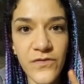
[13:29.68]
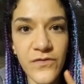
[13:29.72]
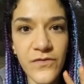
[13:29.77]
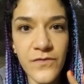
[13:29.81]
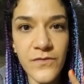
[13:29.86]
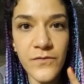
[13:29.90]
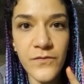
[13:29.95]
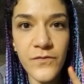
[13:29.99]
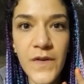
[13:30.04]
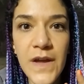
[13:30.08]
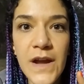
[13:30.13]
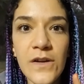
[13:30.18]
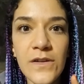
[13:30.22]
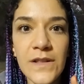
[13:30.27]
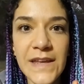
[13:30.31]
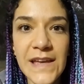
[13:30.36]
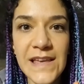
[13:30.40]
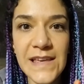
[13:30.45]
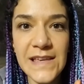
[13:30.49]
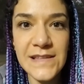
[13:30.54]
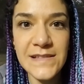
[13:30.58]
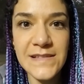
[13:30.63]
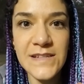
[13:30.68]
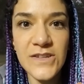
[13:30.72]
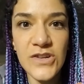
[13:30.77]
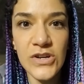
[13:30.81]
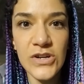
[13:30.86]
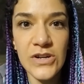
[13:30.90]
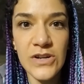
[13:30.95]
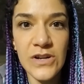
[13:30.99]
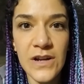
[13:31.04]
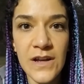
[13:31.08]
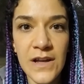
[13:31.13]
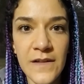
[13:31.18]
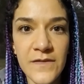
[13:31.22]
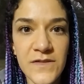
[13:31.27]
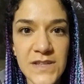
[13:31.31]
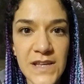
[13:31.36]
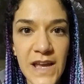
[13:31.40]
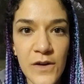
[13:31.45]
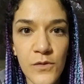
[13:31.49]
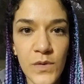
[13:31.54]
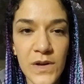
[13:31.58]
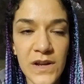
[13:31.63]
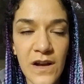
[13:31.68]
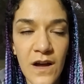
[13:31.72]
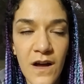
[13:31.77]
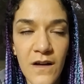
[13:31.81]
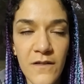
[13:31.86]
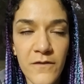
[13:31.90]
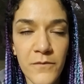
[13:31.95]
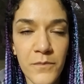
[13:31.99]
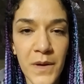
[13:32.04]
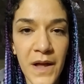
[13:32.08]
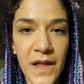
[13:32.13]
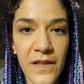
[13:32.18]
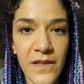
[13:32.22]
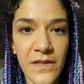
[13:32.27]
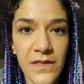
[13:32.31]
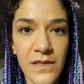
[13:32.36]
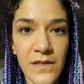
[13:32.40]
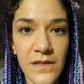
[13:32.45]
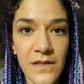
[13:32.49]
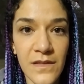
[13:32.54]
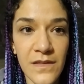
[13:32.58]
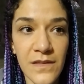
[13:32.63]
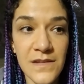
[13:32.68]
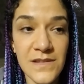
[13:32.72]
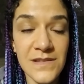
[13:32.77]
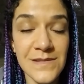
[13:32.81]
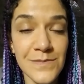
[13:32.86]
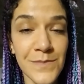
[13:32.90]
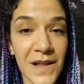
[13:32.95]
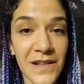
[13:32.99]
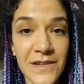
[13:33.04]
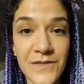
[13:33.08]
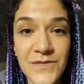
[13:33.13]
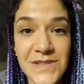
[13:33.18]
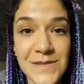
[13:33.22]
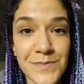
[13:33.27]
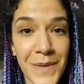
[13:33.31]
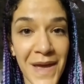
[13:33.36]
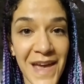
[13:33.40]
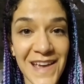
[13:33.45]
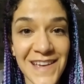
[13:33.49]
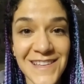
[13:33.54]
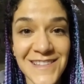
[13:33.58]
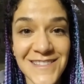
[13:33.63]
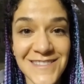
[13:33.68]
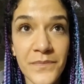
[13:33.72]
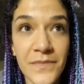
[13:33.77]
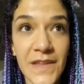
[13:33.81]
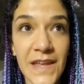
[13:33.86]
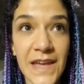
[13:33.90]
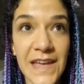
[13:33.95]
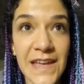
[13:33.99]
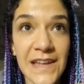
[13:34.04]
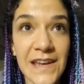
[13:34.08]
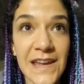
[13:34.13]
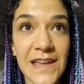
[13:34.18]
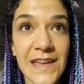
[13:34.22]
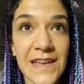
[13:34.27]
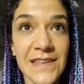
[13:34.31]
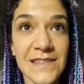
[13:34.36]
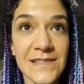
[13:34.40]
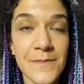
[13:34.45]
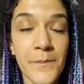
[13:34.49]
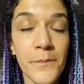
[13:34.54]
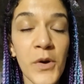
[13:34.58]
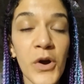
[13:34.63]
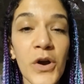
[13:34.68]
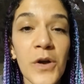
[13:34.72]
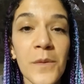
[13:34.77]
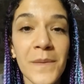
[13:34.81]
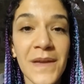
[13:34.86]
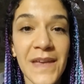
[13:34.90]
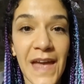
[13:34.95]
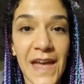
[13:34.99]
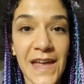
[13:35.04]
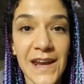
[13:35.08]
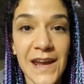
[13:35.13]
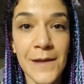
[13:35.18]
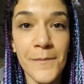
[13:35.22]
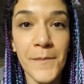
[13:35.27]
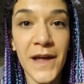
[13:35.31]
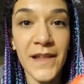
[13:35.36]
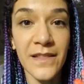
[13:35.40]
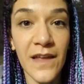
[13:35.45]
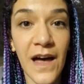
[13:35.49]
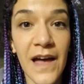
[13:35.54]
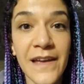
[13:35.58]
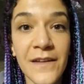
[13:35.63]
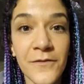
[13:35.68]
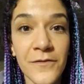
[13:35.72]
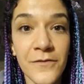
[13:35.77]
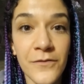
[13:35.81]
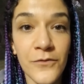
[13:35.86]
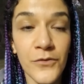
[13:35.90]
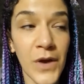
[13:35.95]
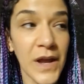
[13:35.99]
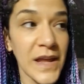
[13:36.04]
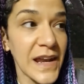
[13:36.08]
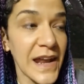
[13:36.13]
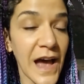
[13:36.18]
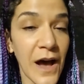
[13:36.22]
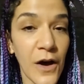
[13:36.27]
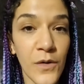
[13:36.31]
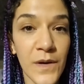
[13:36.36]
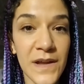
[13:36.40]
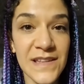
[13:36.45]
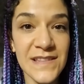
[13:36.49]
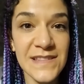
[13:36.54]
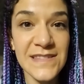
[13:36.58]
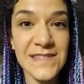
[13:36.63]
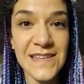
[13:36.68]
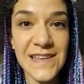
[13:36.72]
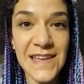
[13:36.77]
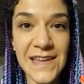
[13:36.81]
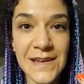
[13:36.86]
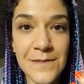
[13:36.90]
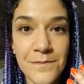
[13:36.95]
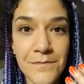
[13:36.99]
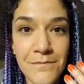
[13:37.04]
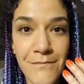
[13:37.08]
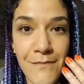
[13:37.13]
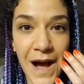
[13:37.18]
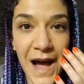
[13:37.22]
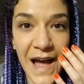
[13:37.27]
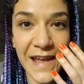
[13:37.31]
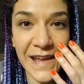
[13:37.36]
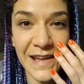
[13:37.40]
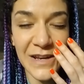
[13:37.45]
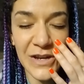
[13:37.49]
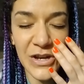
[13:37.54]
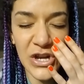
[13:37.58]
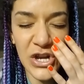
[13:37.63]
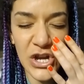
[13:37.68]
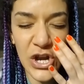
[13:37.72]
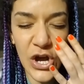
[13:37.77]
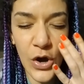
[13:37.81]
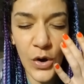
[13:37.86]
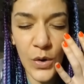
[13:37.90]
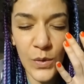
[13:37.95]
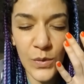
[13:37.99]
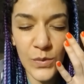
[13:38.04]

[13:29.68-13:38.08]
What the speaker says: fairly easier to get rid of, but the smell of space, it is permeating my life right now. It's in my nose.